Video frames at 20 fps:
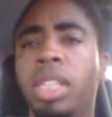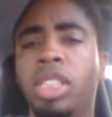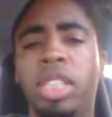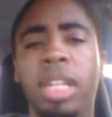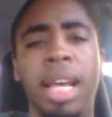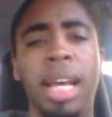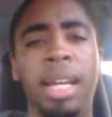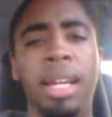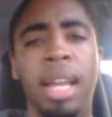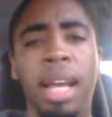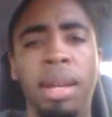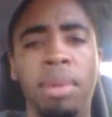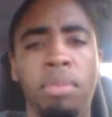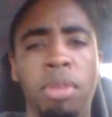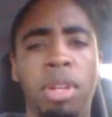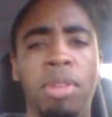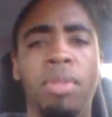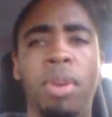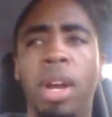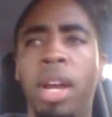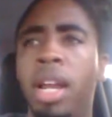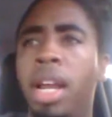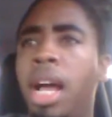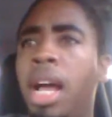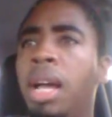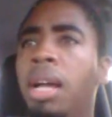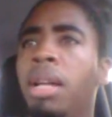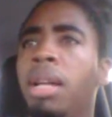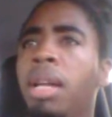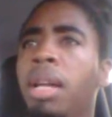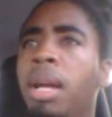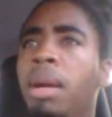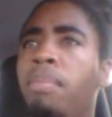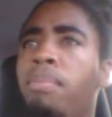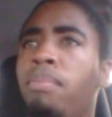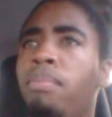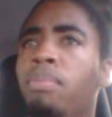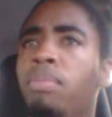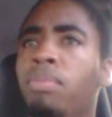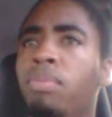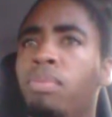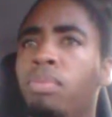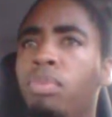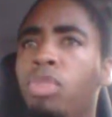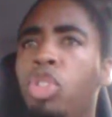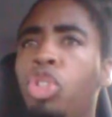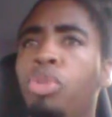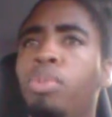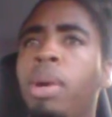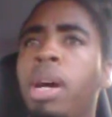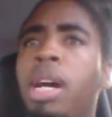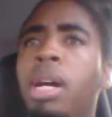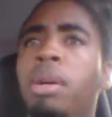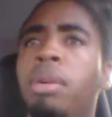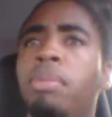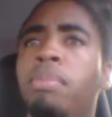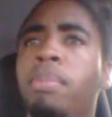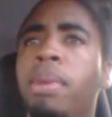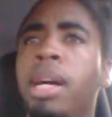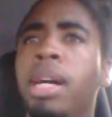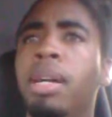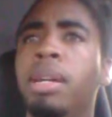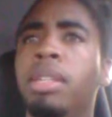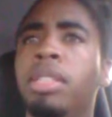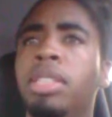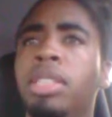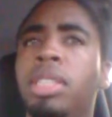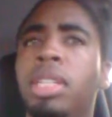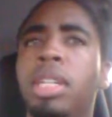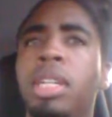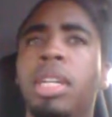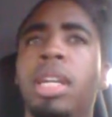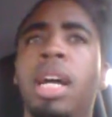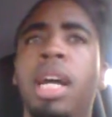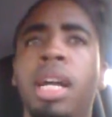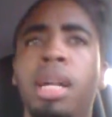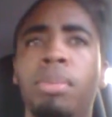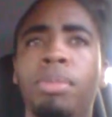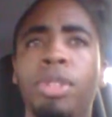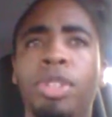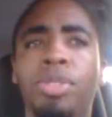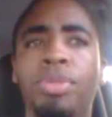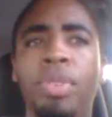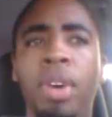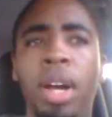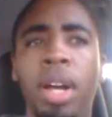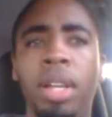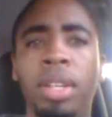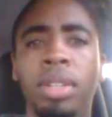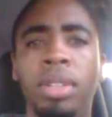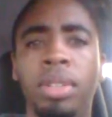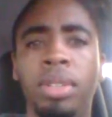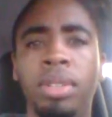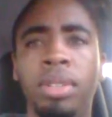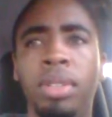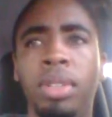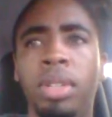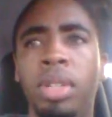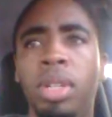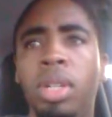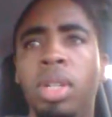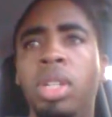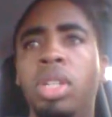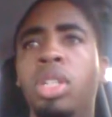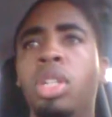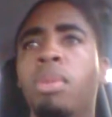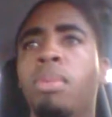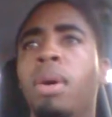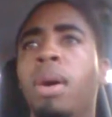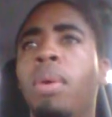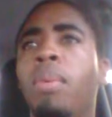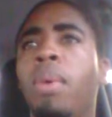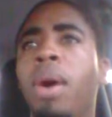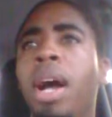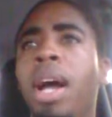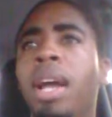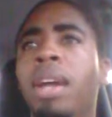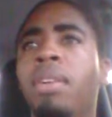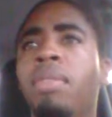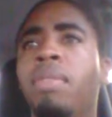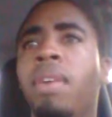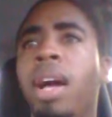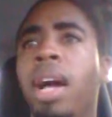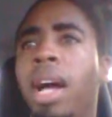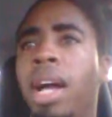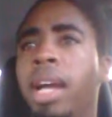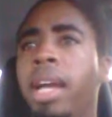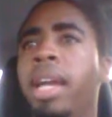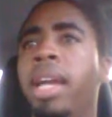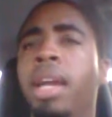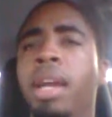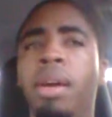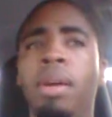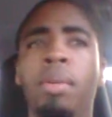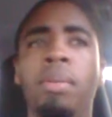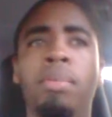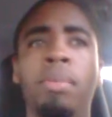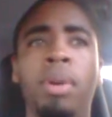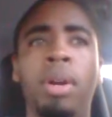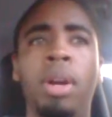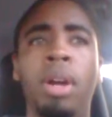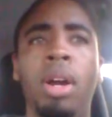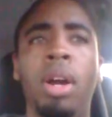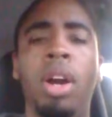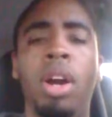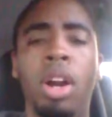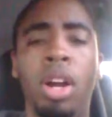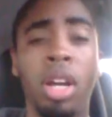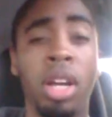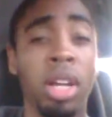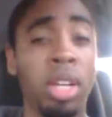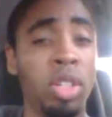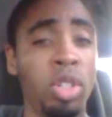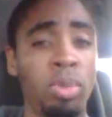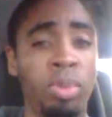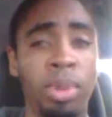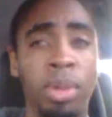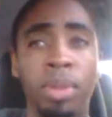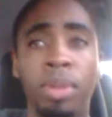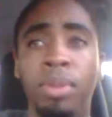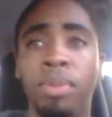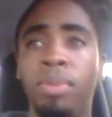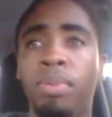It's like me, right? I'm to my son, I am his father. To my wife, I am her husband.